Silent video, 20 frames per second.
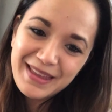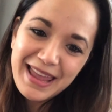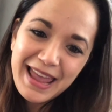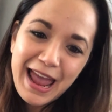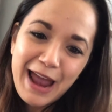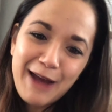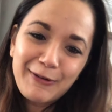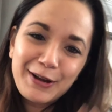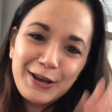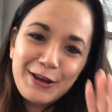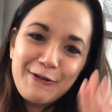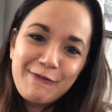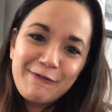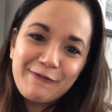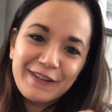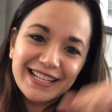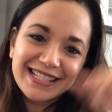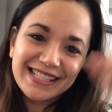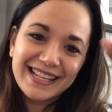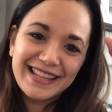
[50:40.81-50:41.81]
How are you
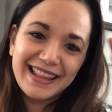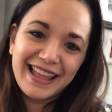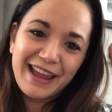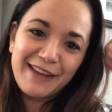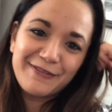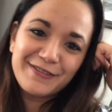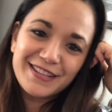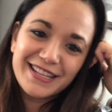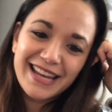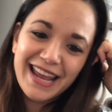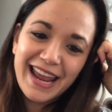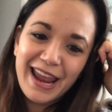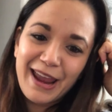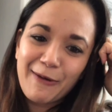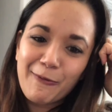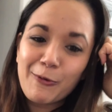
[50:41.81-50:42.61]
fixing life today?